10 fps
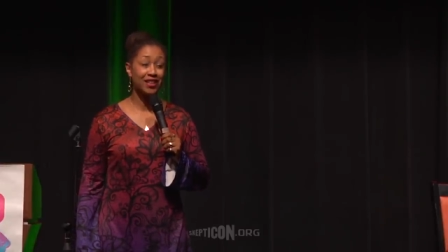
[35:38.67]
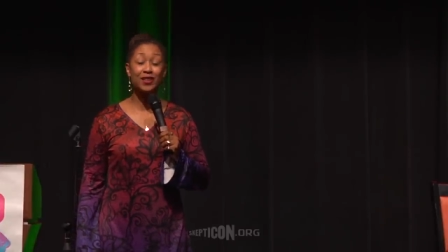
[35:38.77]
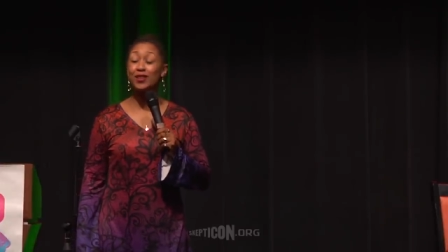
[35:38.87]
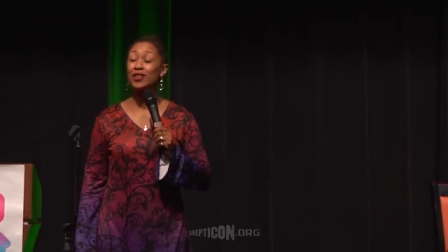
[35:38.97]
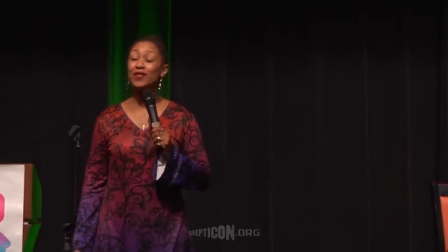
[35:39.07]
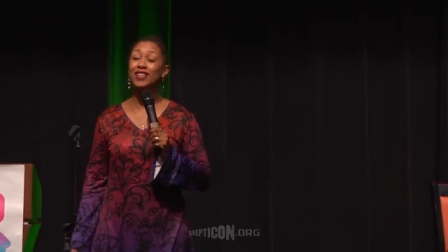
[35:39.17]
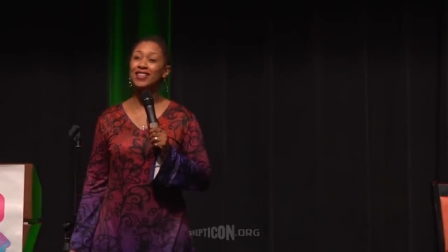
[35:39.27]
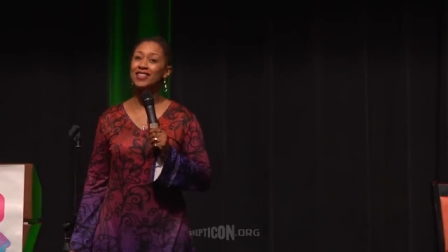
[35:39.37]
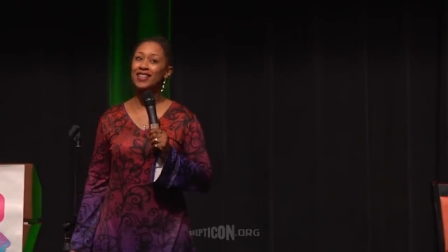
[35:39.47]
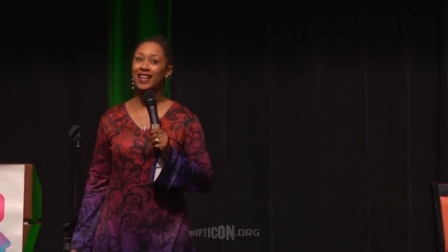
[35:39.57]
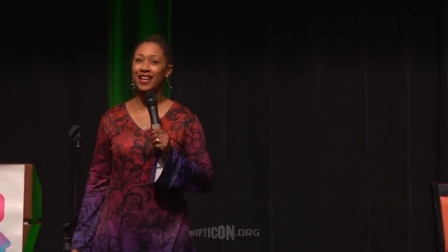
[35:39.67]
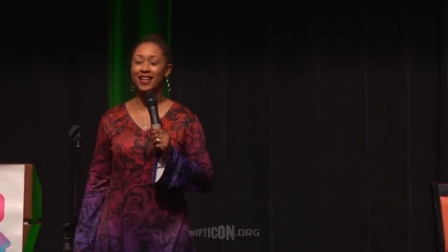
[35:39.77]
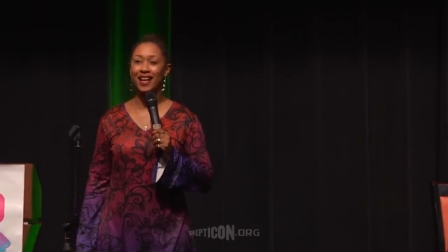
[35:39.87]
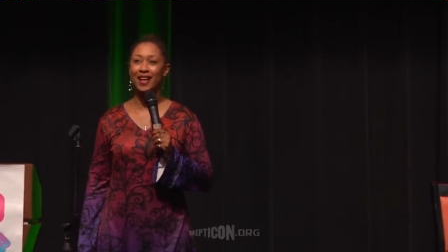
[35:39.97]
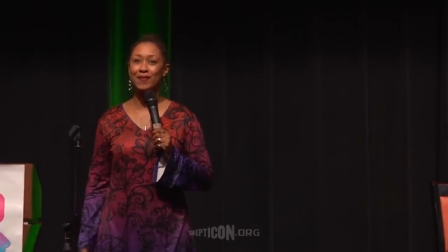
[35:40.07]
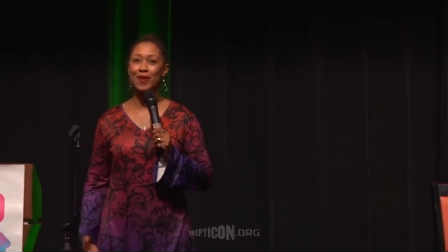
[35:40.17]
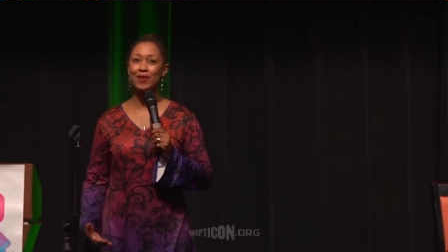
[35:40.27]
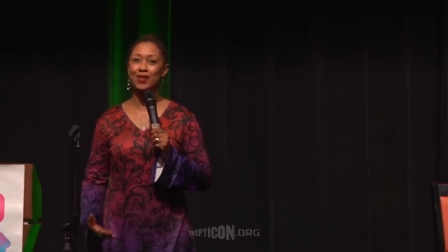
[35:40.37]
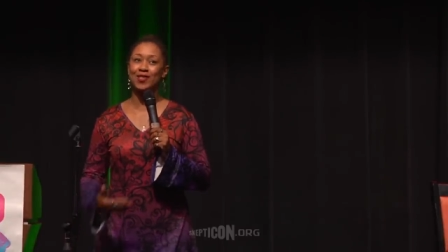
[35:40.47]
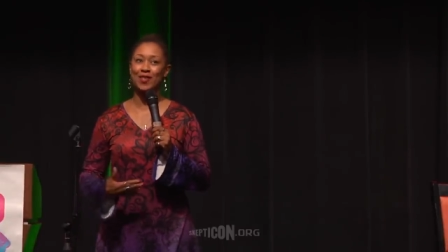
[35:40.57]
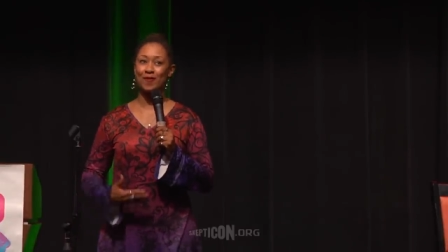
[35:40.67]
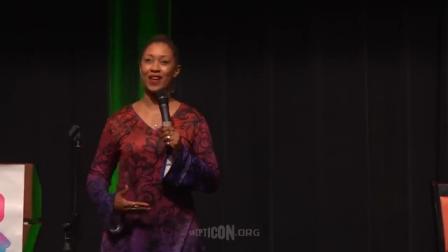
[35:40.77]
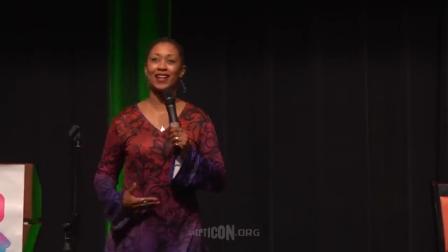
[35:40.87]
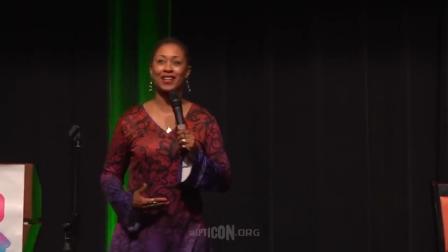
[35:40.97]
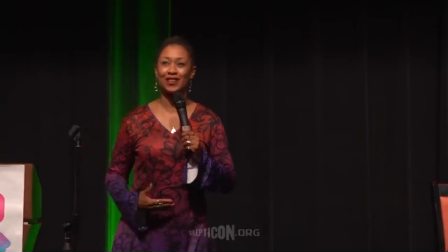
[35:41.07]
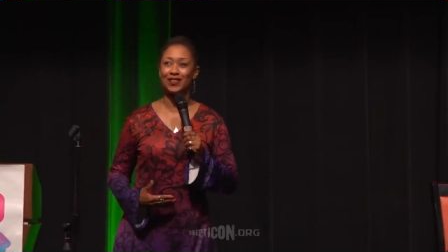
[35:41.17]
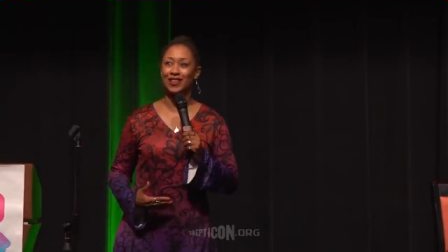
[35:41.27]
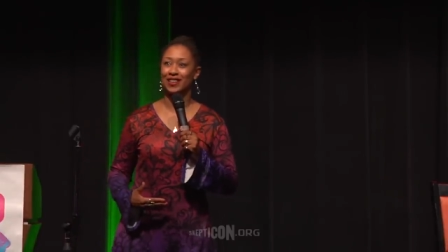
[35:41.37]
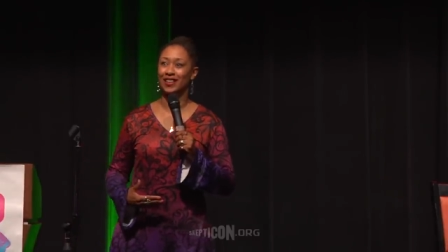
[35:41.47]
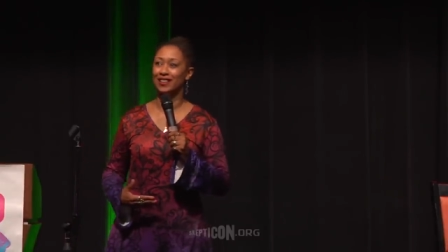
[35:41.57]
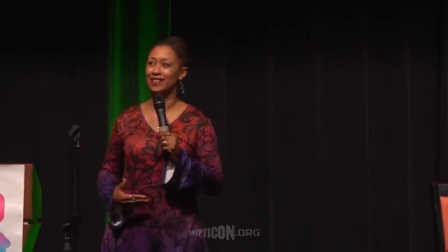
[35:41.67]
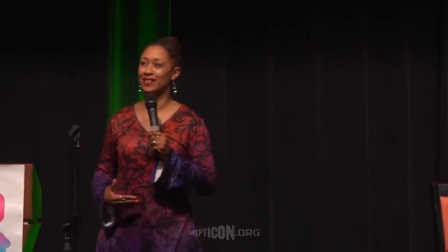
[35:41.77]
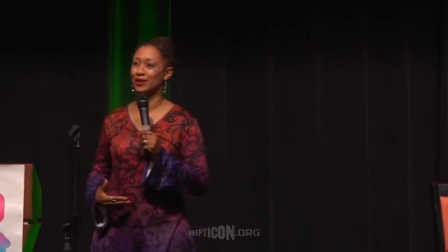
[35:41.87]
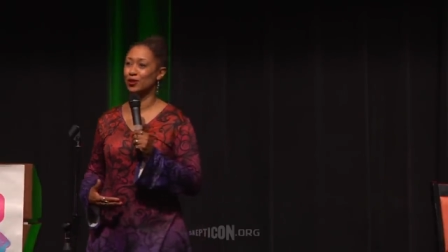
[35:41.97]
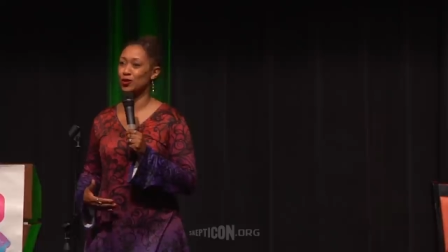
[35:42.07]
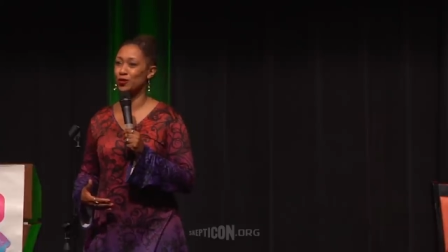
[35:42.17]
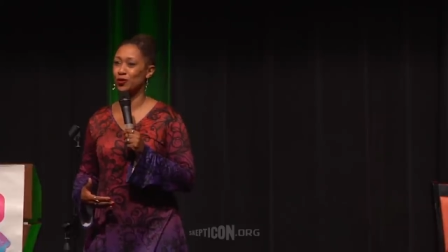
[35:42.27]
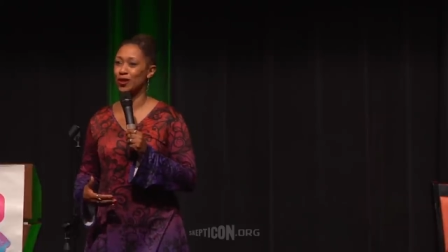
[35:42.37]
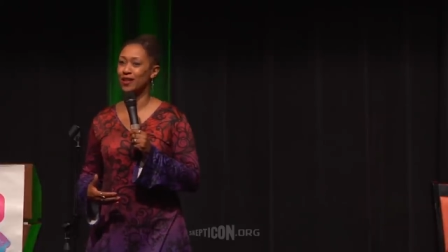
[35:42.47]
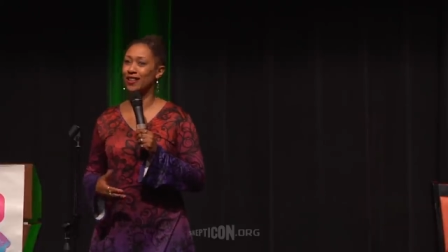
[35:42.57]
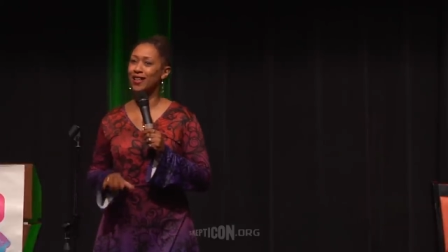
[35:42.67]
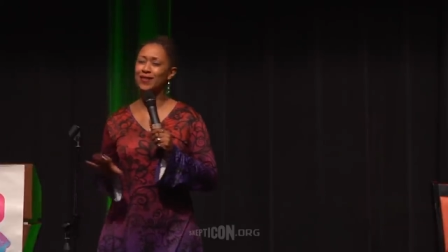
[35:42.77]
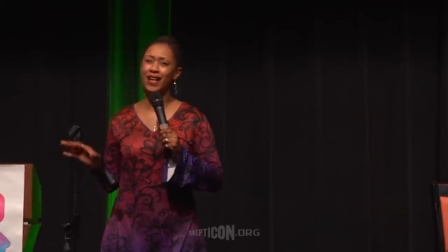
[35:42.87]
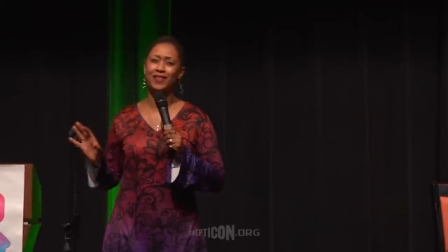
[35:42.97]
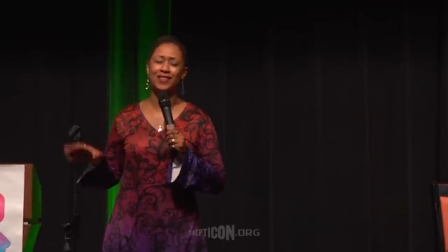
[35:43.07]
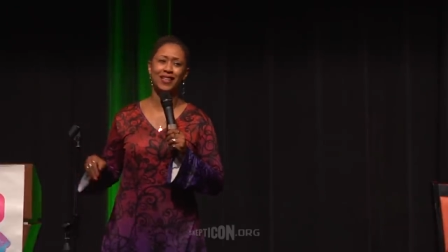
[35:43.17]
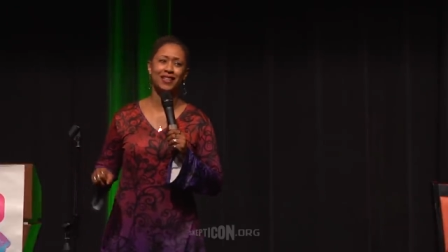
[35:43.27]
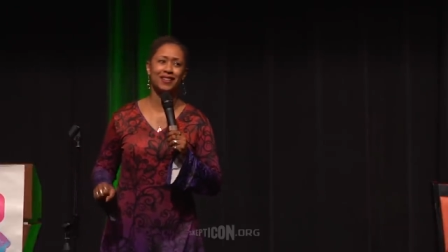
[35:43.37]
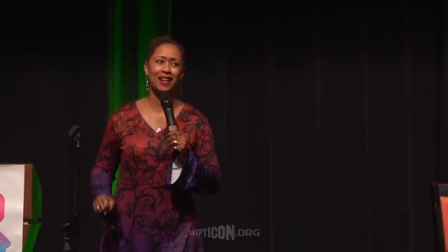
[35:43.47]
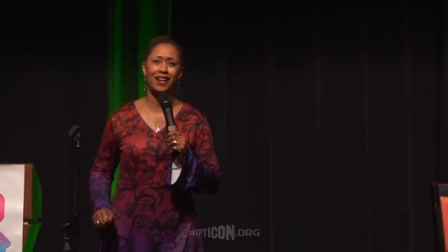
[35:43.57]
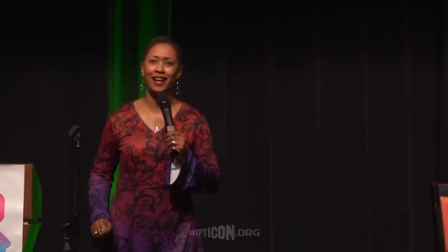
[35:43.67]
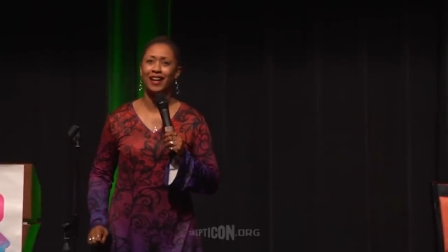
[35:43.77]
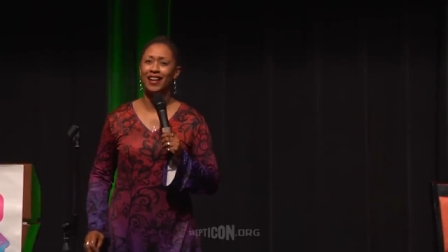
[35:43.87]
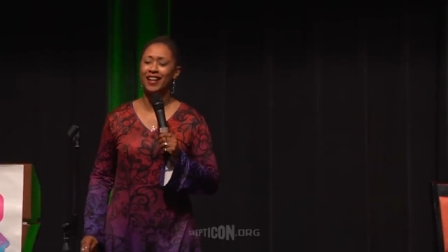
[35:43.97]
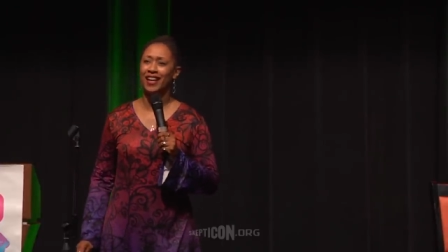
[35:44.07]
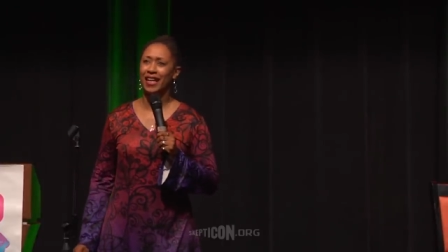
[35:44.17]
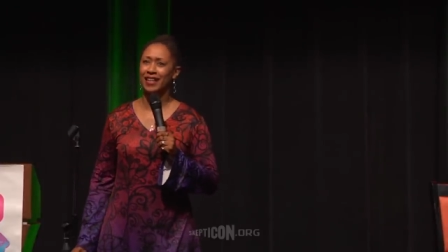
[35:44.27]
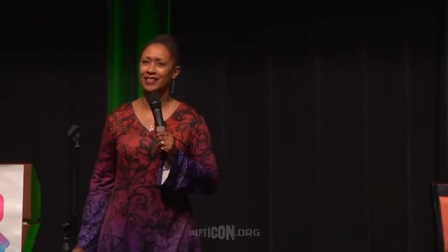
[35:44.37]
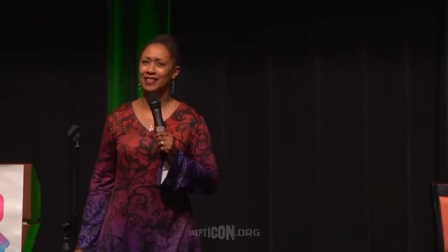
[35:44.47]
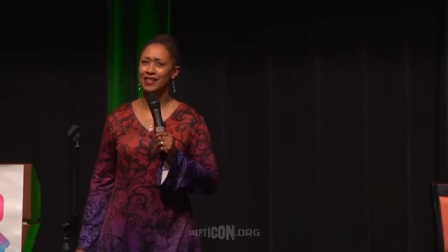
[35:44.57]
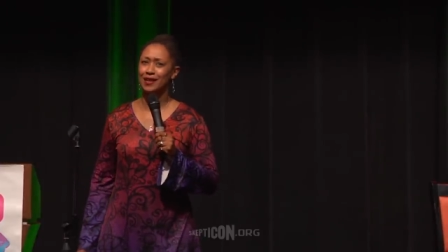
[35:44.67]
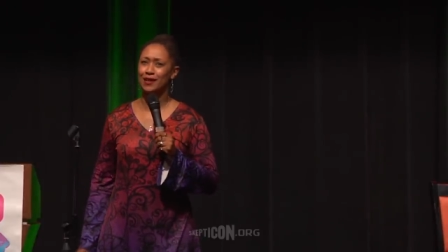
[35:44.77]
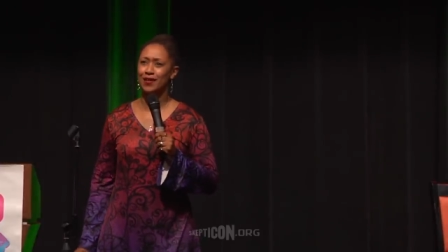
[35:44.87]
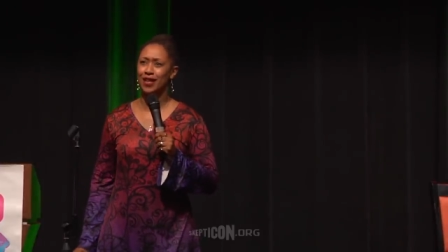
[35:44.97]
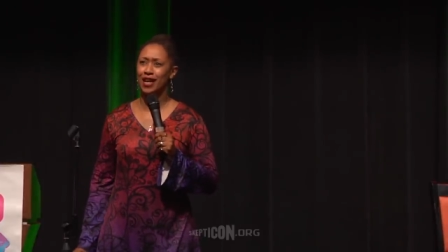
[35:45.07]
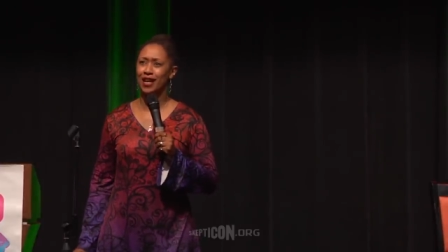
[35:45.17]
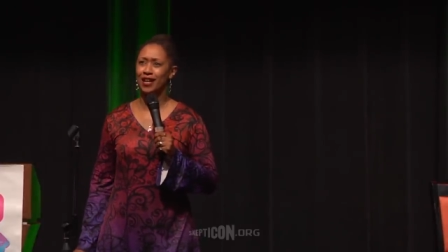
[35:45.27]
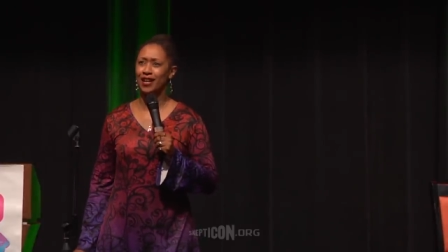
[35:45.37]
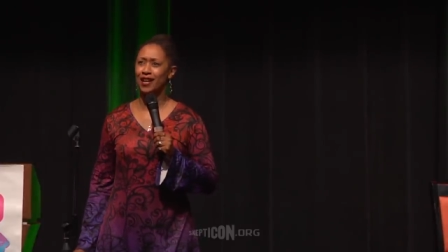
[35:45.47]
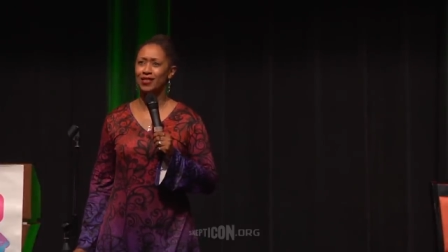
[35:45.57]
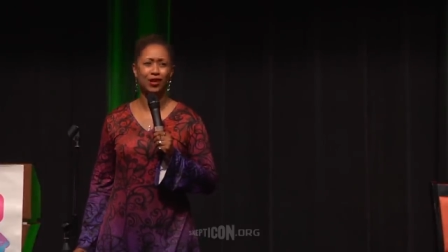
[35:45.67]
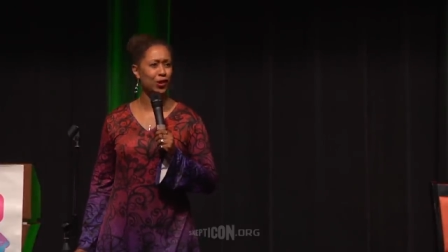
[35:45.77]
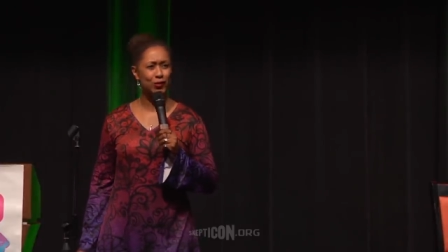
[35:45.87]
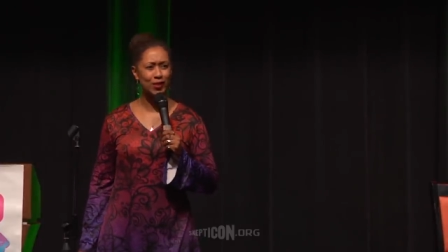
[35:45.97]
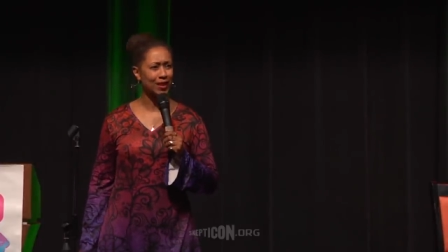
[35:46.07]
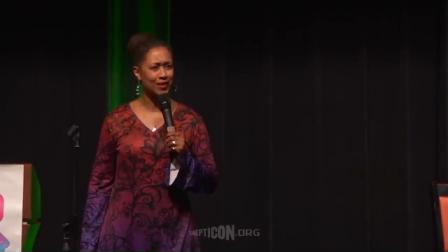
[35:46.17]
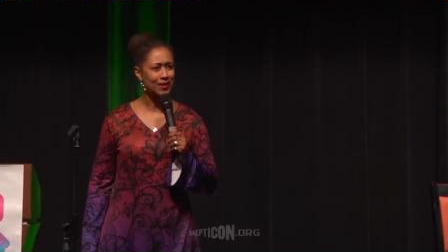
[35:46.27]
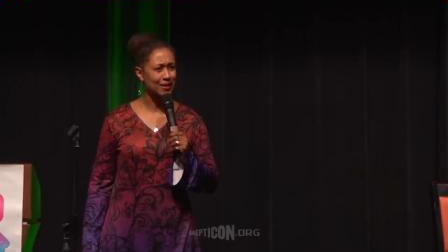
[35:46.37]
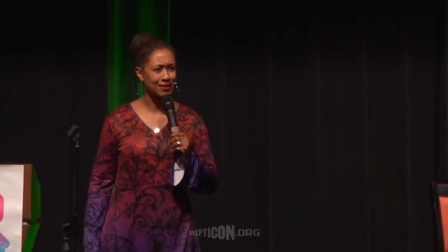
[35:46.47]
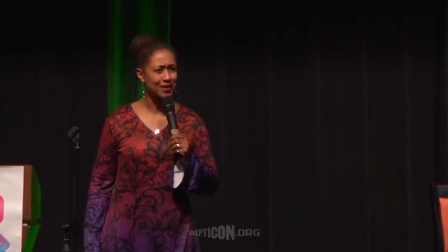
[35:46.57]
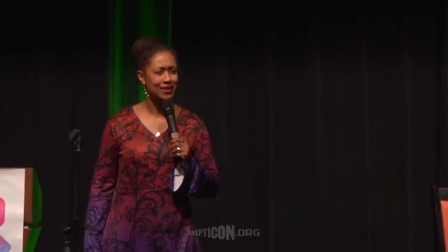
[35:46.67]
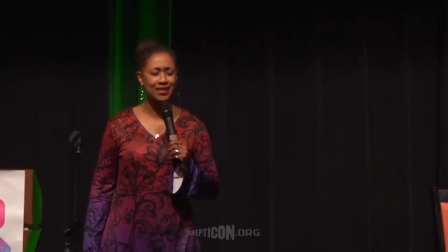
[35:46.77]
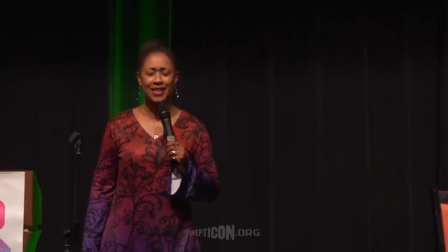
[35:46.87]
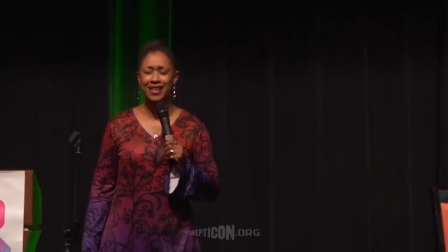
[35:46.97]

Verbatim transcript: you, know, you know what it is? I'm able to step back and look at things a little differently now. Like, I, I was dating a guy, and uh, I, I, thought it was getting serious,